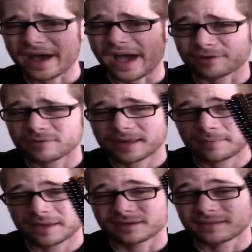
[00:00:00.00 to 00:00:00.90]
I
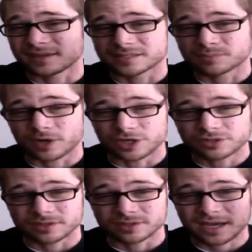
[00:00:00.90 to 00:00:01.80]
recommend these
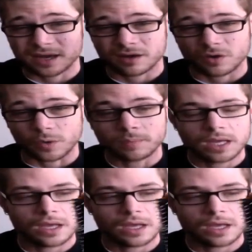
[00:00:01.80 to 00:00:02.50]
brushes at home.